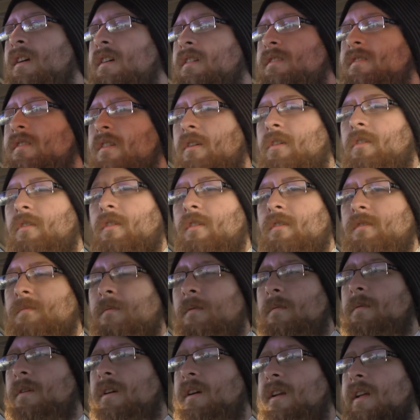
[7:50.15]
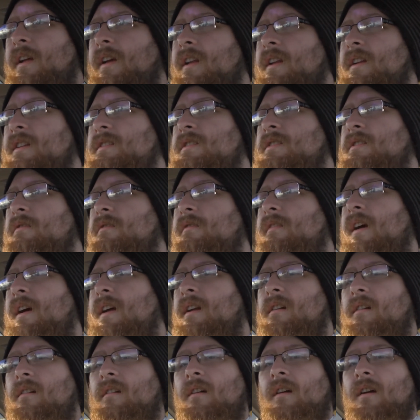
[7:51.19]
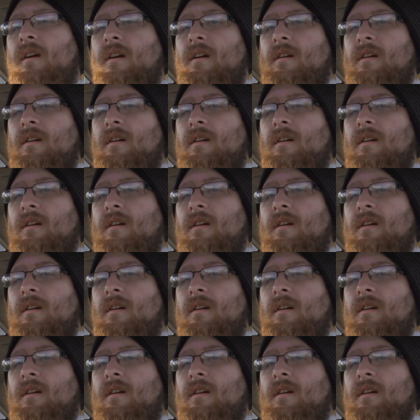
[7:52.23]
So who knows what we're going to get into later.